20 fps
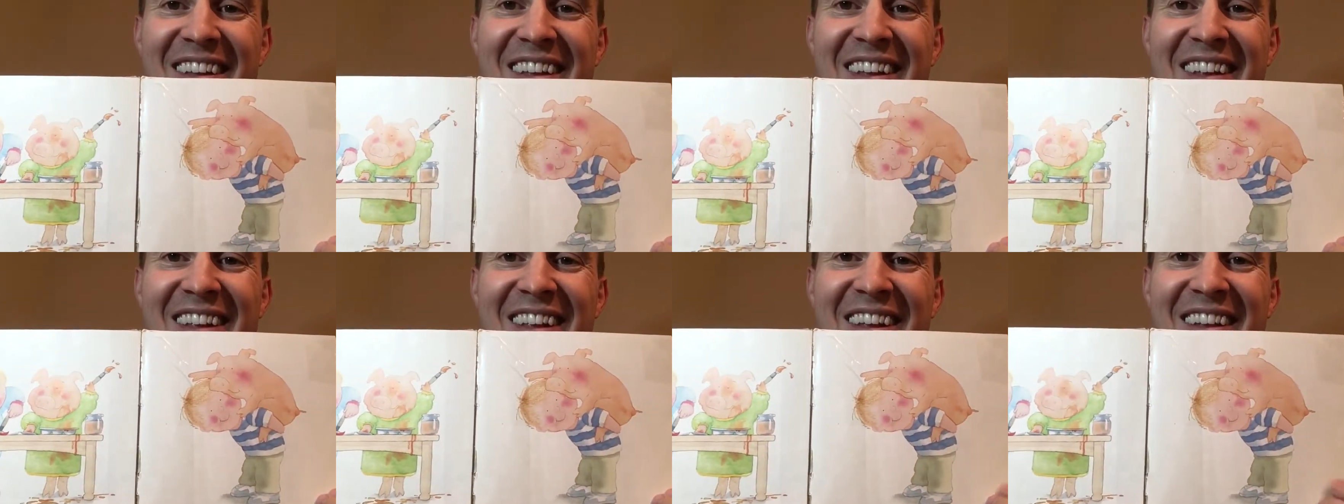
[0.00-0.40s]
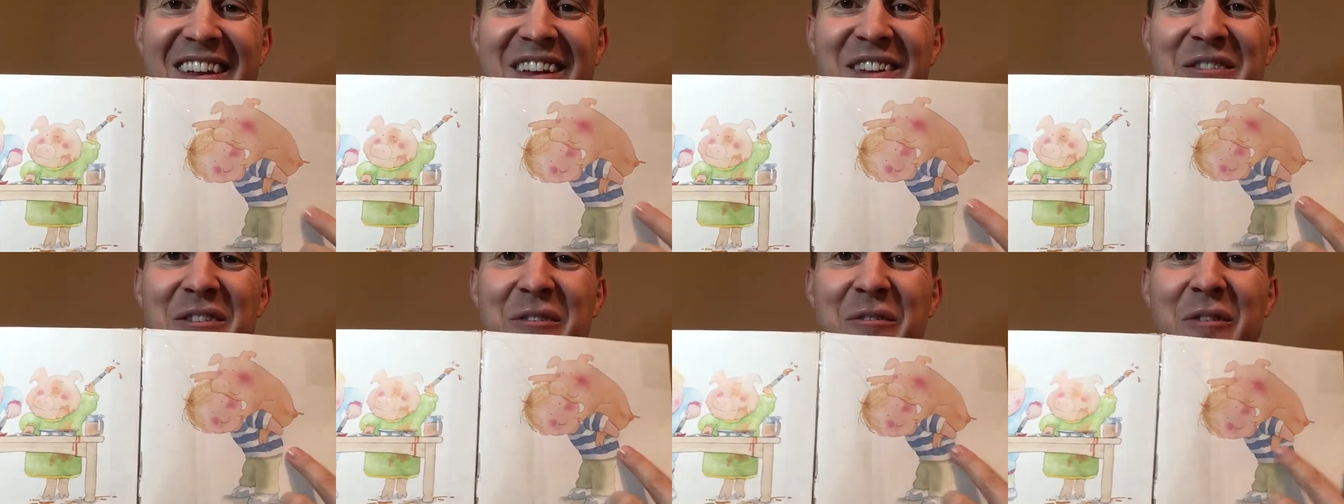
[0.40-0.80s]
and
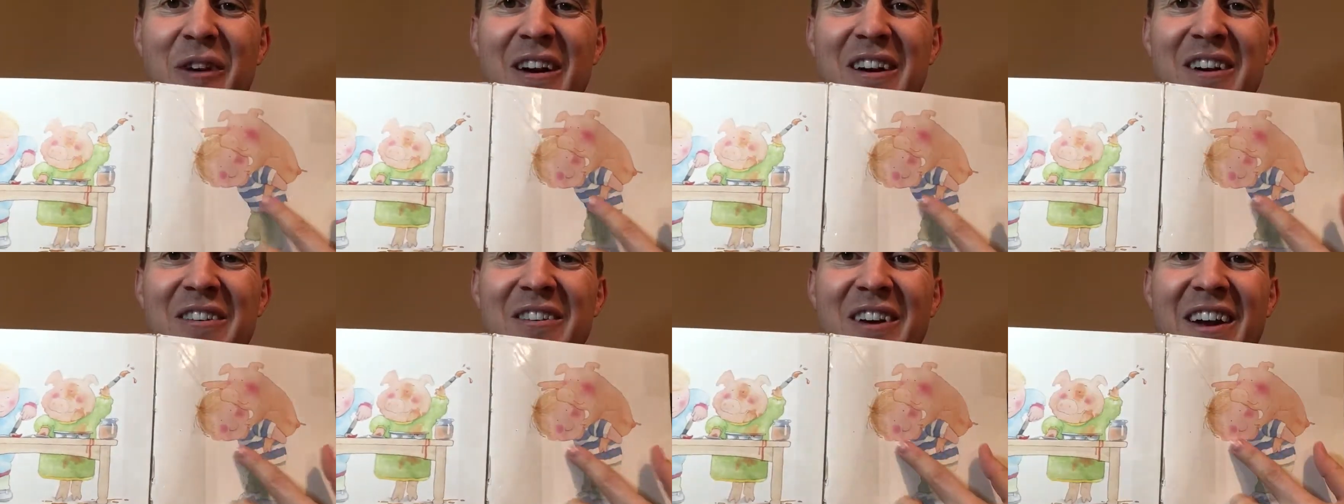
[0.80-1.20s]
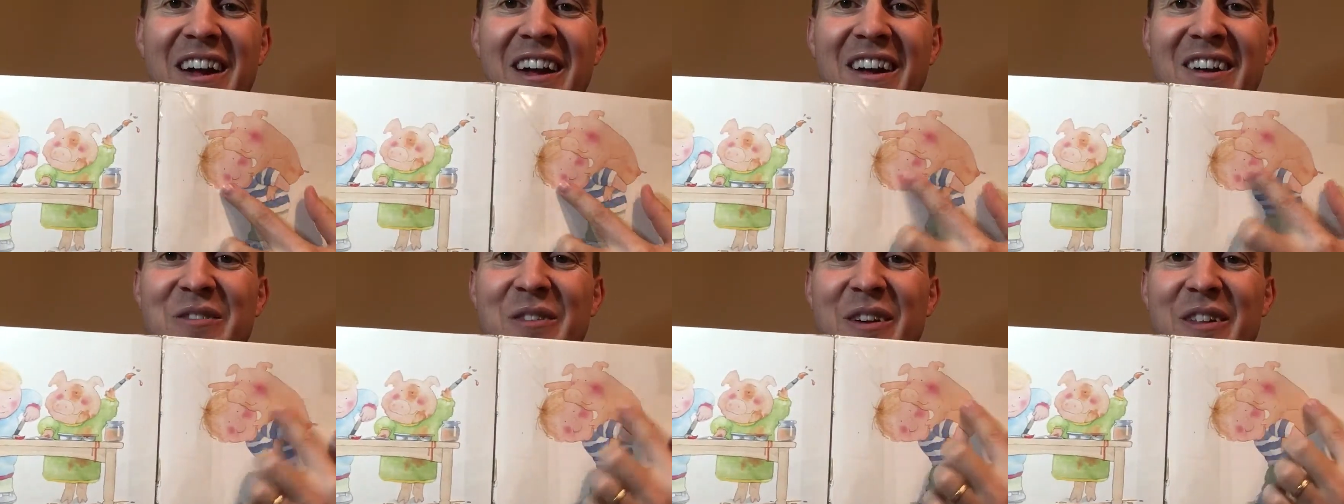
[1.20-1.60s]
he will walk
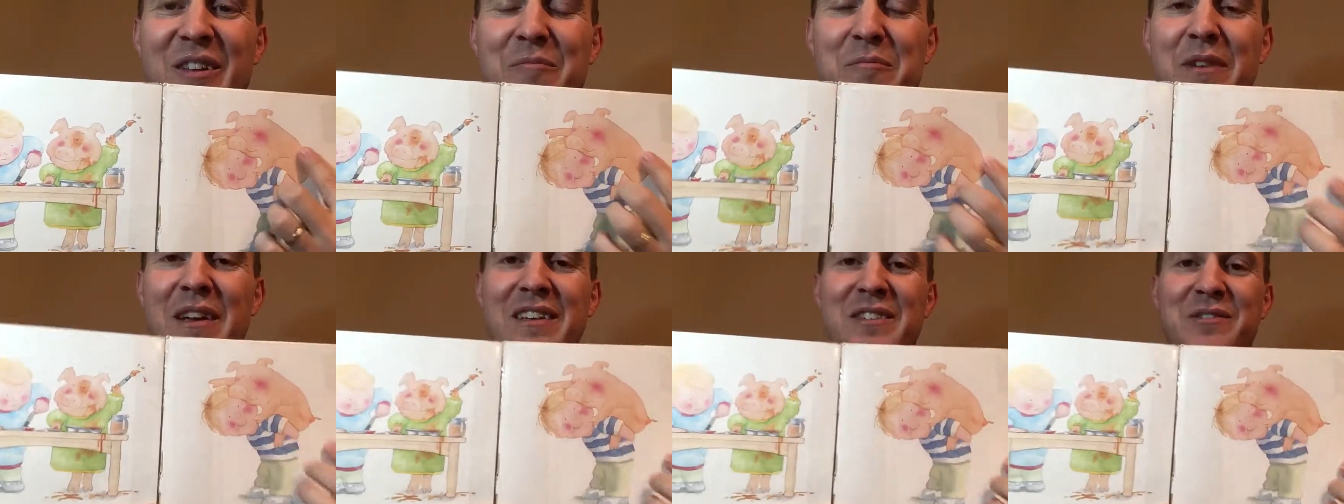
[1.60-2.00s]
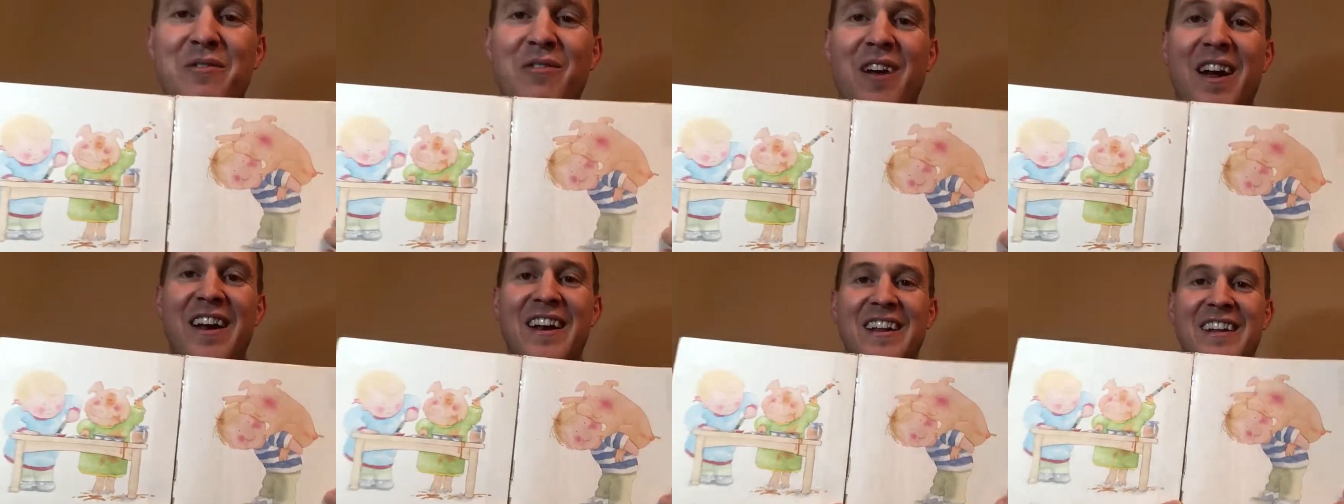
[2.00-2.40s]
around while the pig's
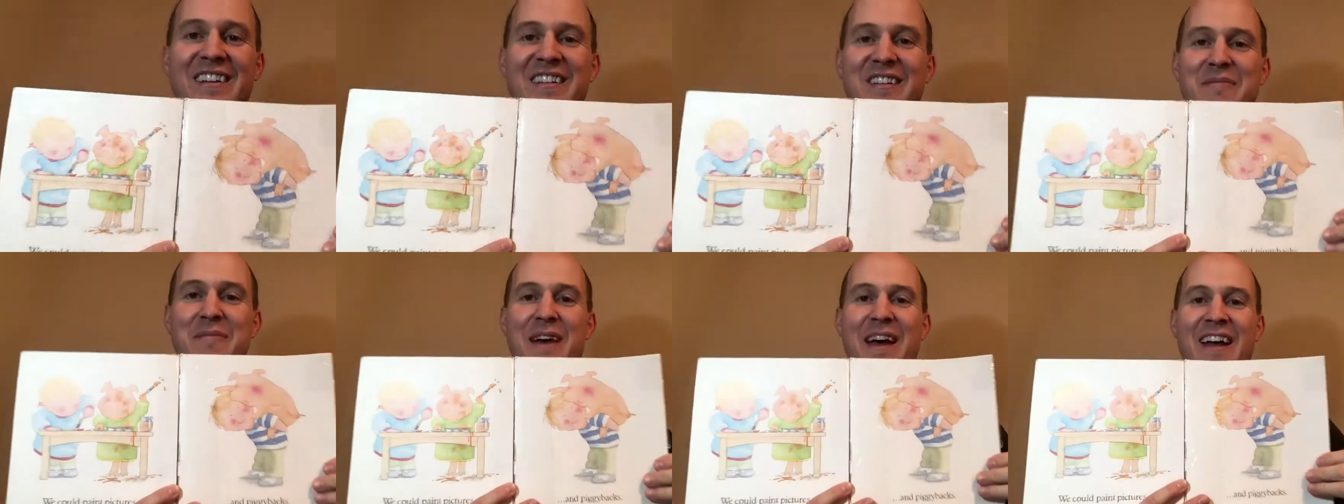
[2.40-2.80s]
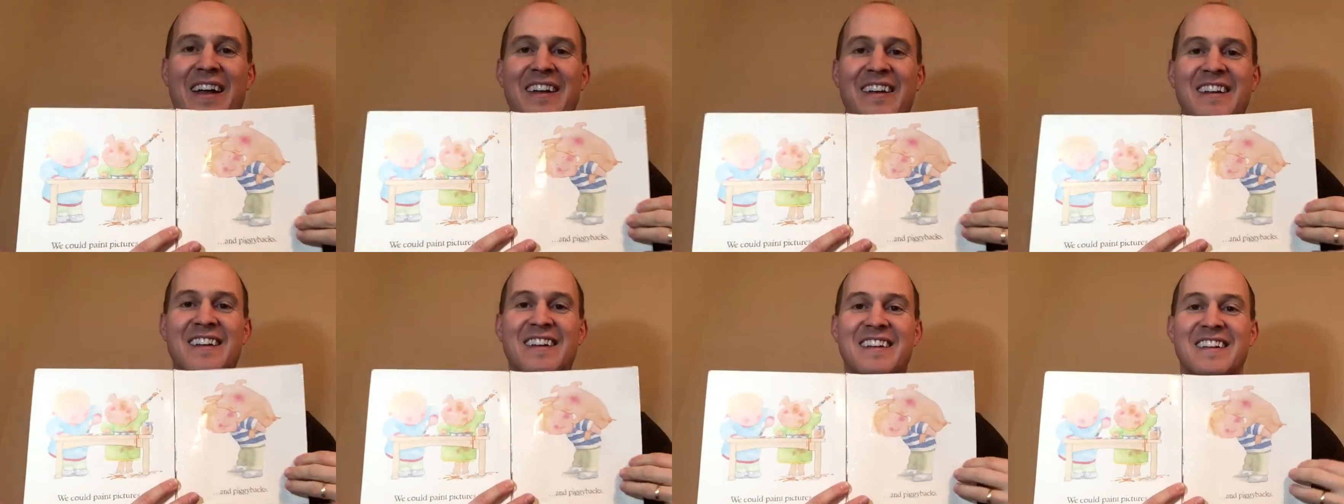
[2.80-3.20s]
riding on the back.
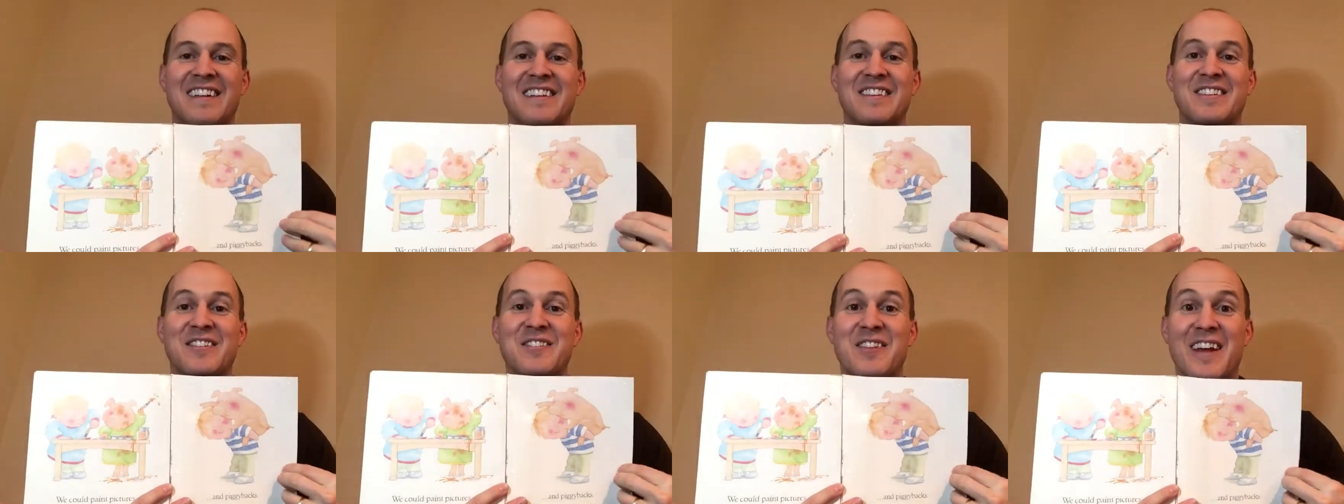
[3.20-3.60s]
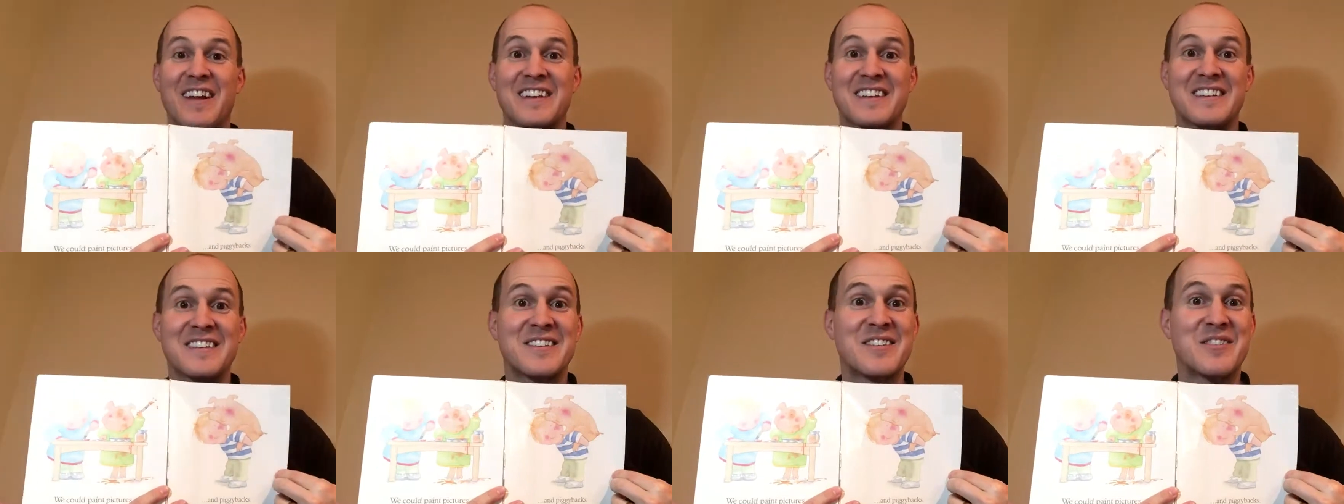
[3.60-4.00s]
Do you
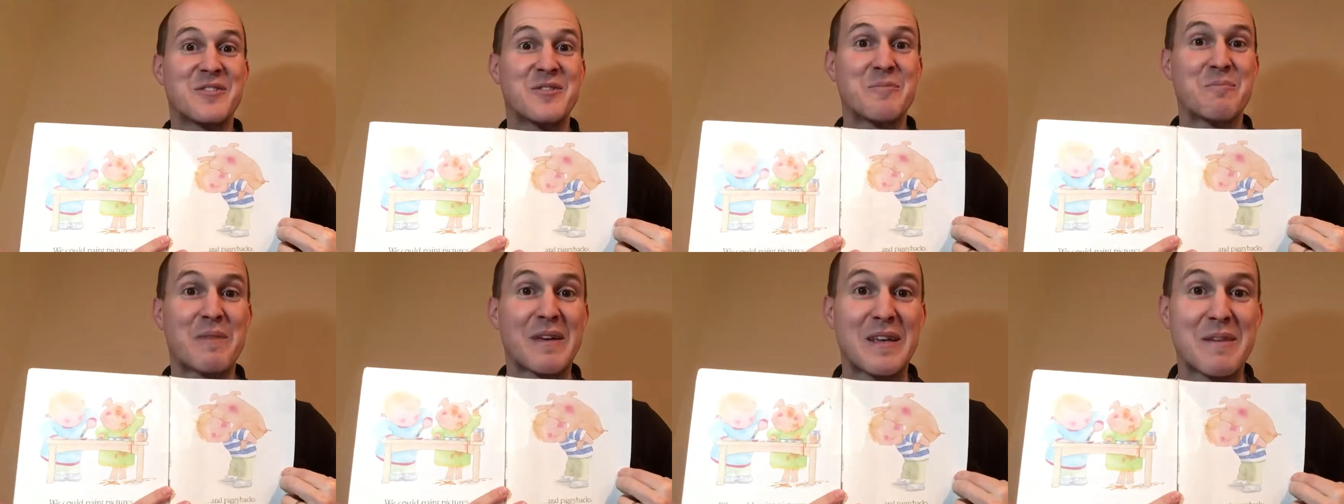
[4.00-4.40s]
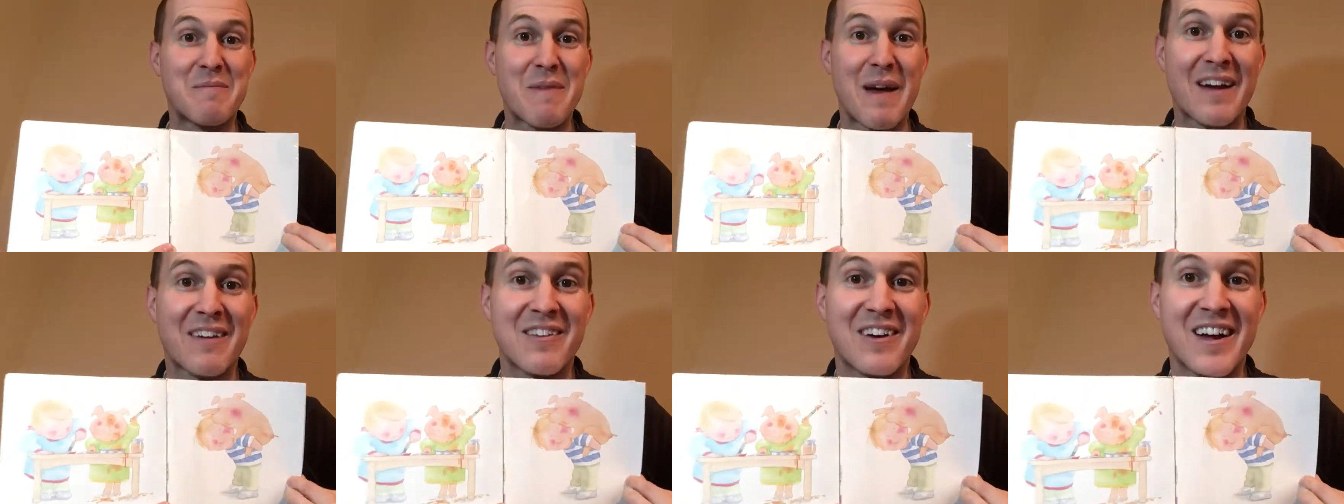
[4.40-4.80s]
like to do
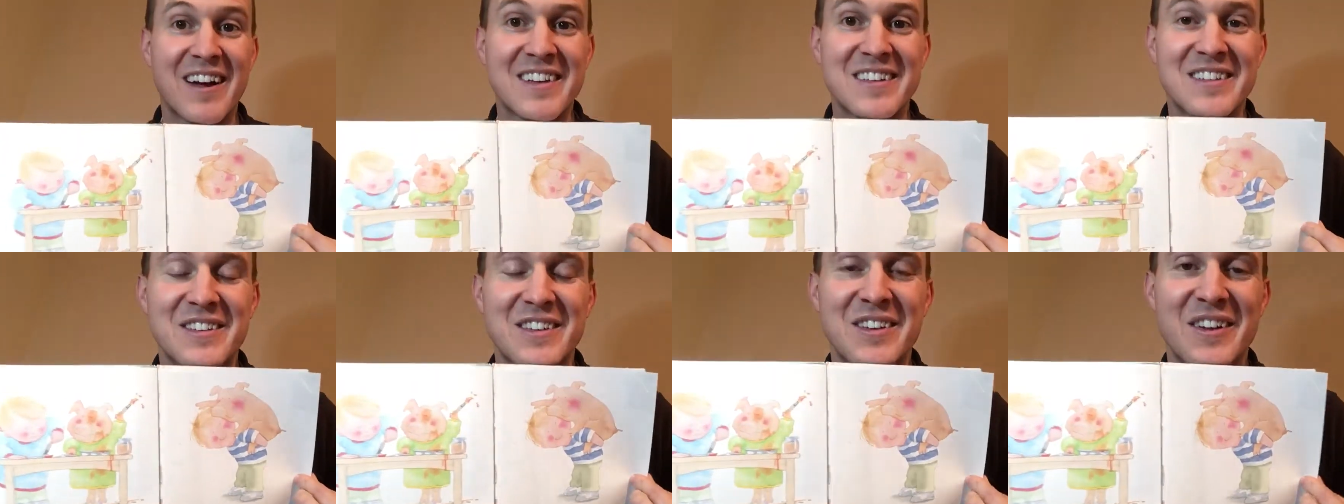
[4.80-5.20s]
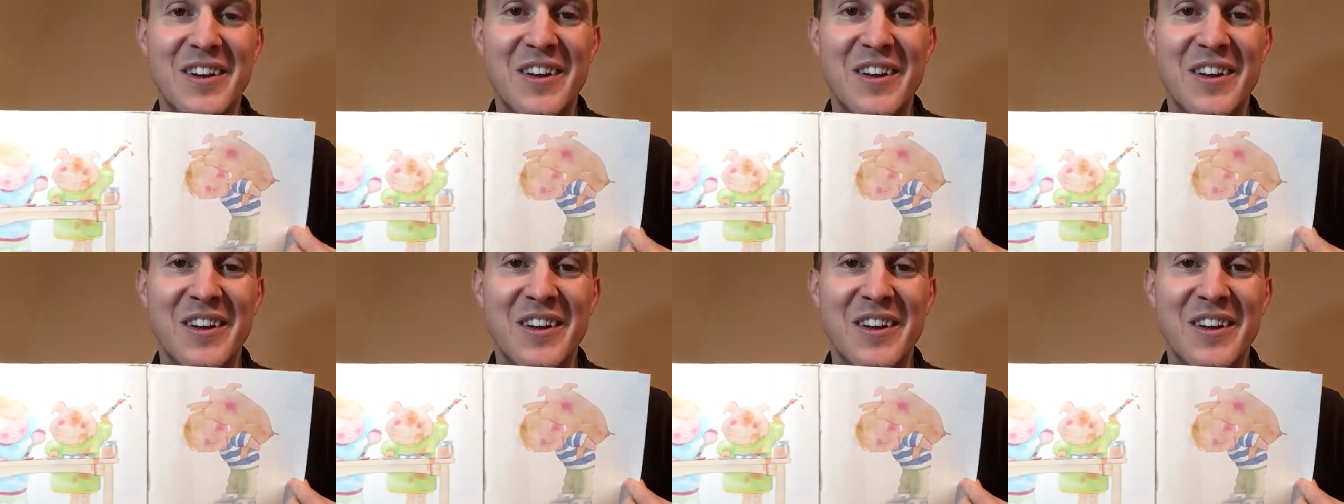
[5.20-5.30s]
piggyback rides?